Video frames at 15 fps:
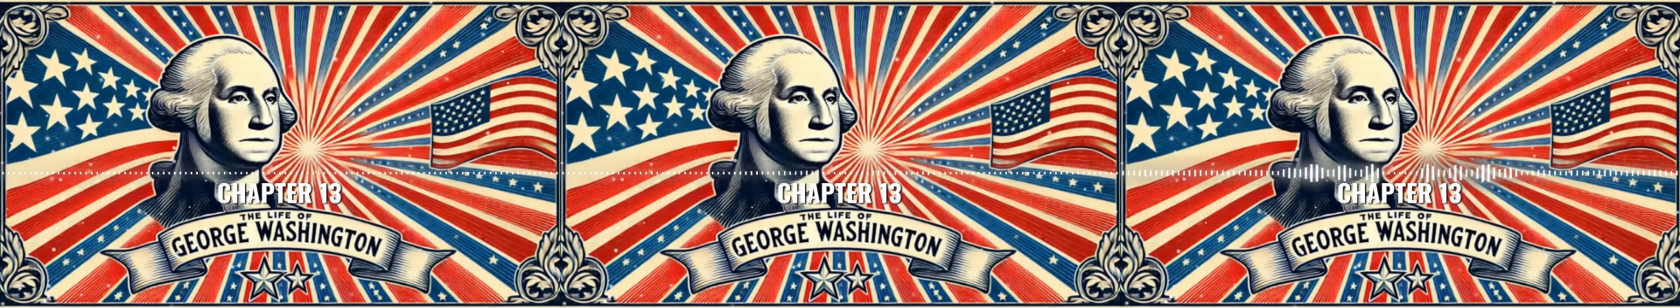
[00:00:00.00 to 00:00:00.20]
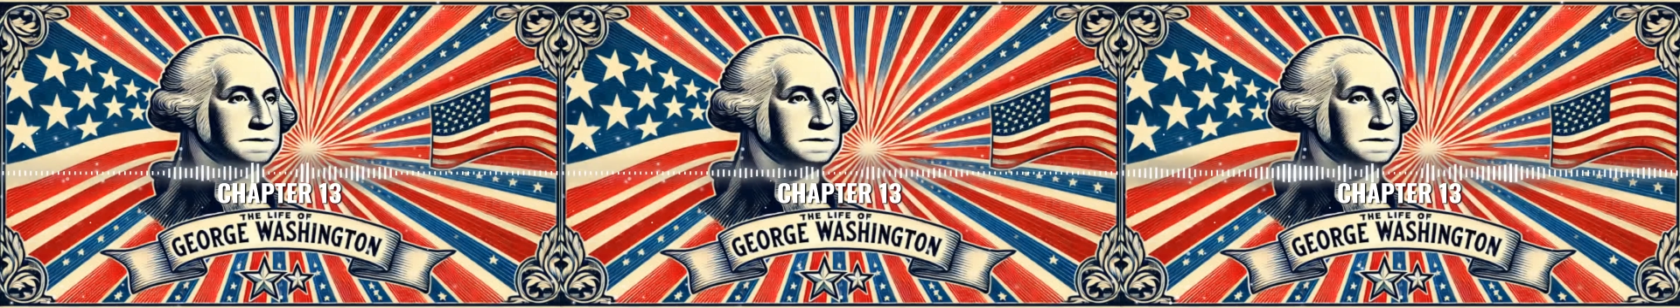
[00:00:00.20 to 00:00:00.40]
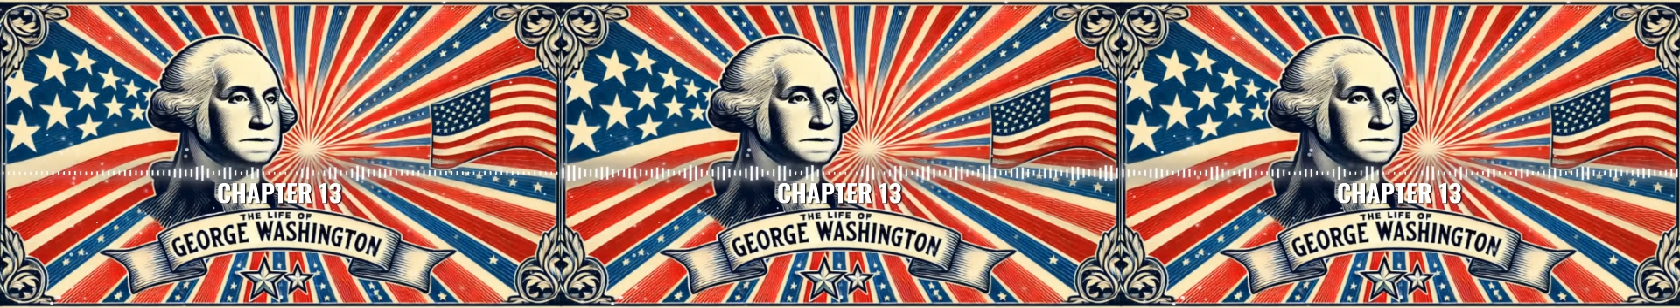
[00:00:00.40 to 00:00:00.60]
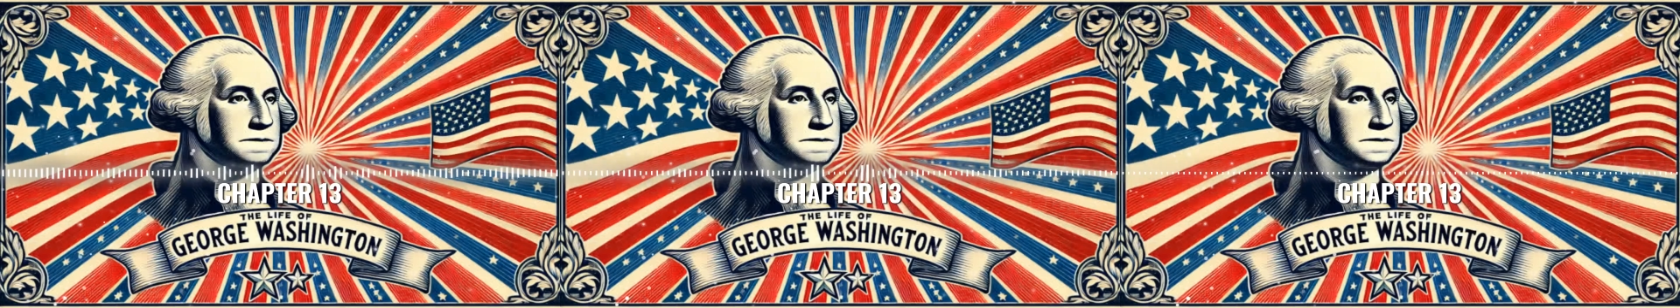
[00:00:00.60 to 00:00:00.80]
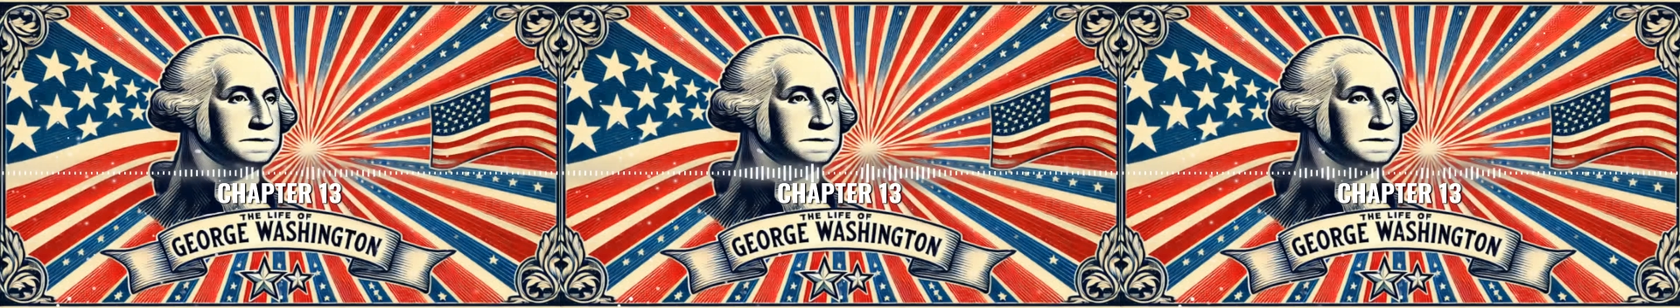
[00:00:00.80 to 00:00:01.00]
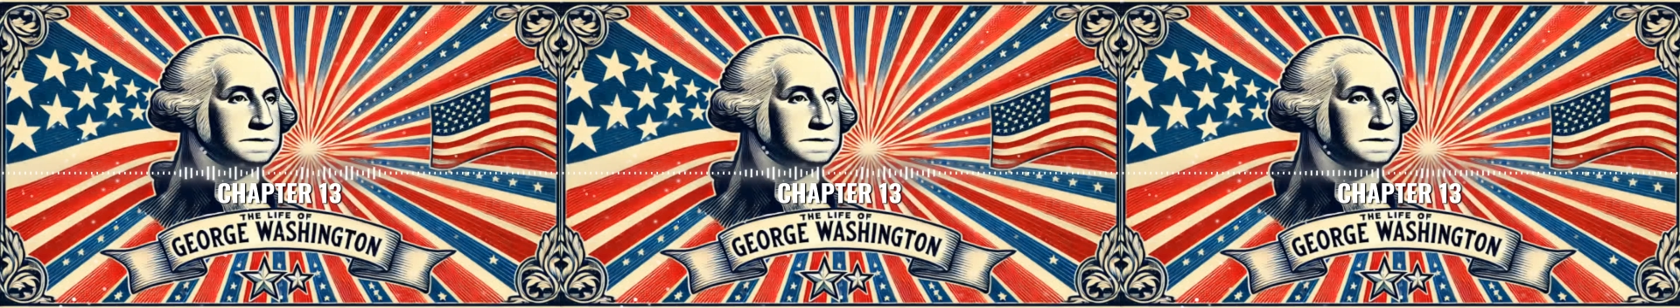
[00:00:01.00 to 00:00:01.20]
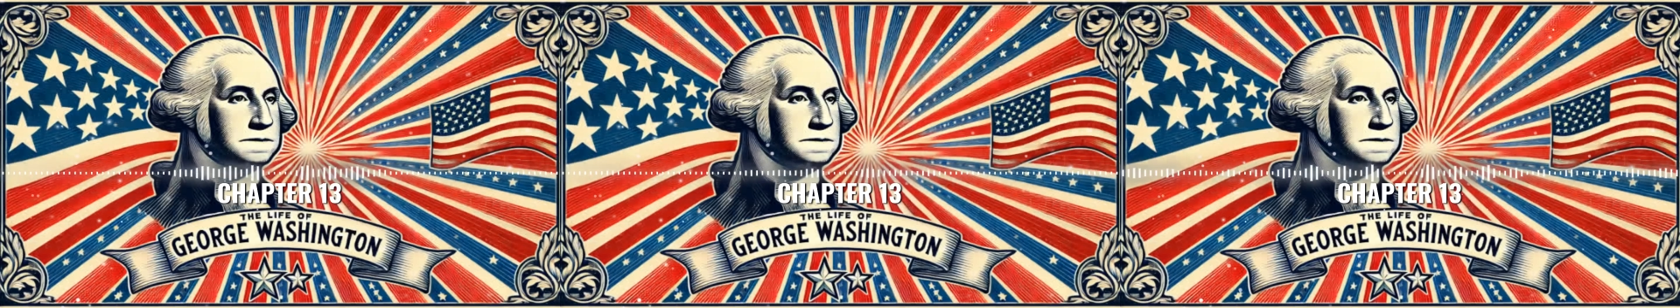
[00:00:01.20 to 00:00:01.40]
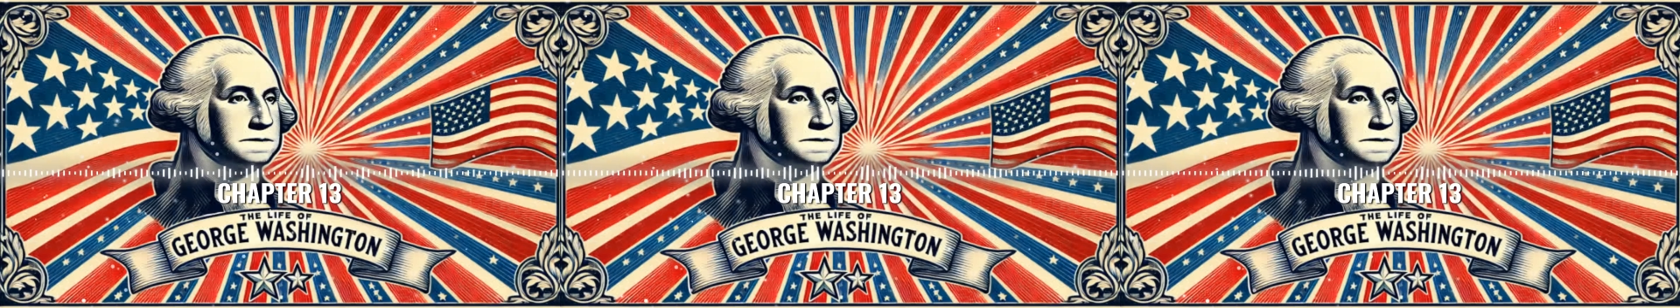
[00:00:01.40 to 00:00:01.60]
was the last to leave the
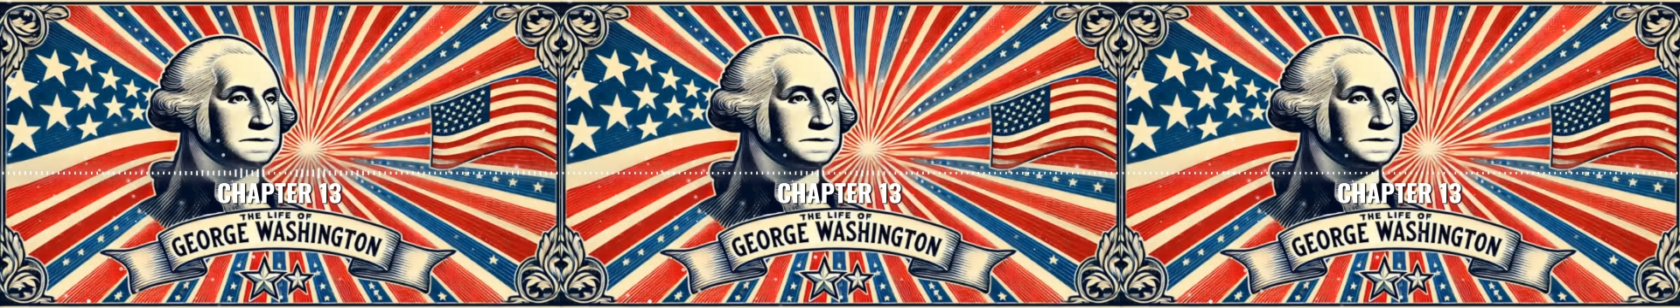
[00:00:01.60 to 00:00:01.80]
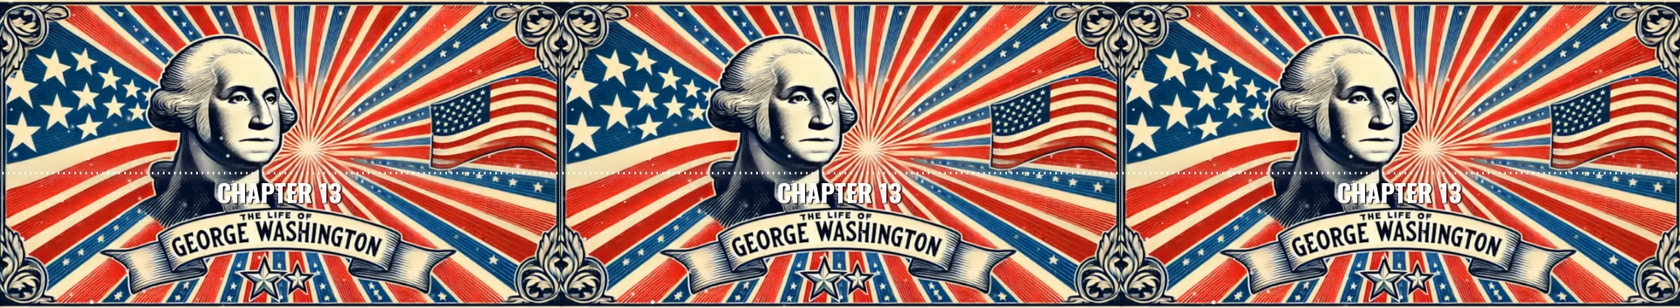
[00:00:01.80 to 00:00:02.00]
ground.